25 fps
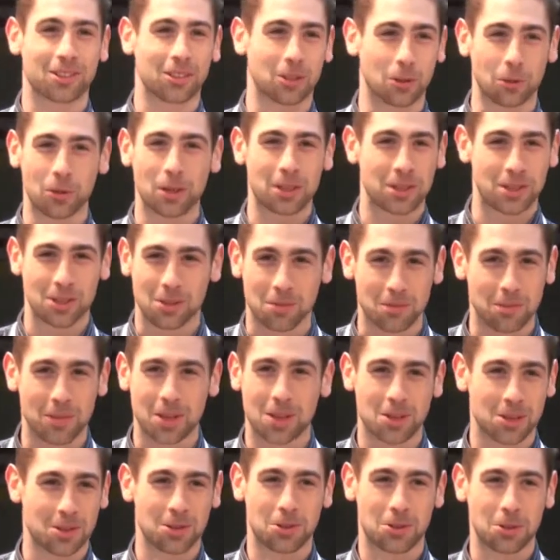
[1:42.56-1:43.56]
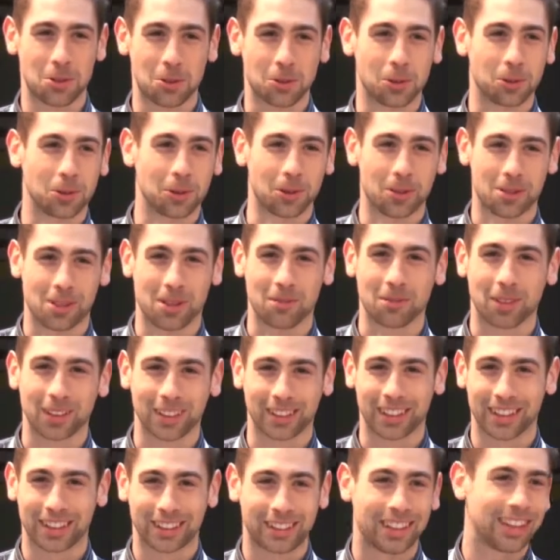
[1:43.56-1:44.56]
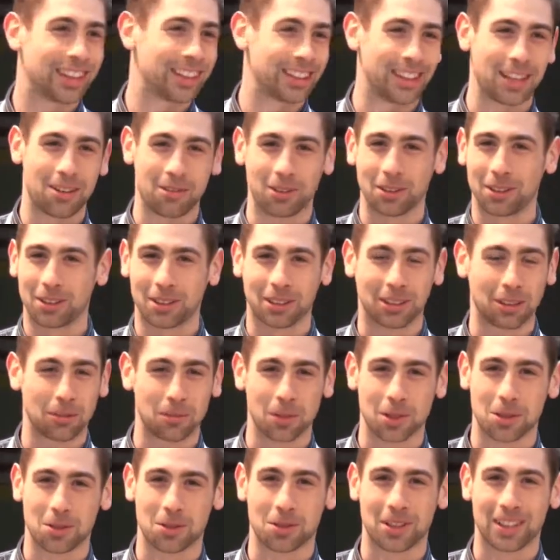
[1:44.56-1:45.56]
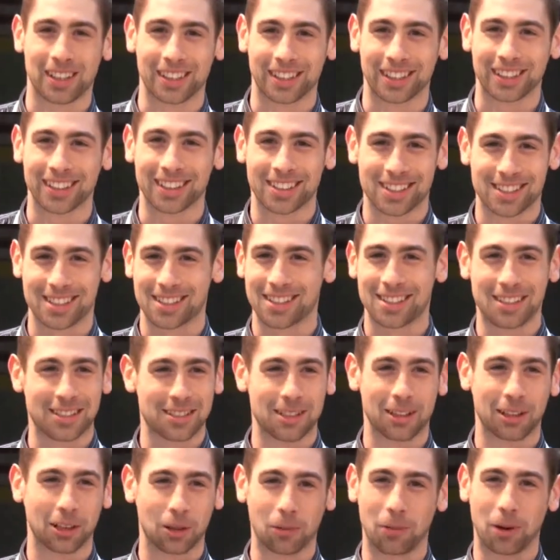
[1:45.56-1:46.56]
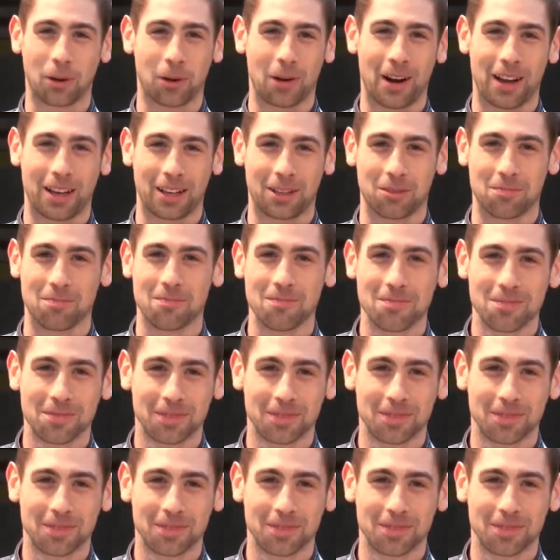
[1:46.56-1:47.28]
grid submission tool or something like that, and everything in between. It's a little bit random.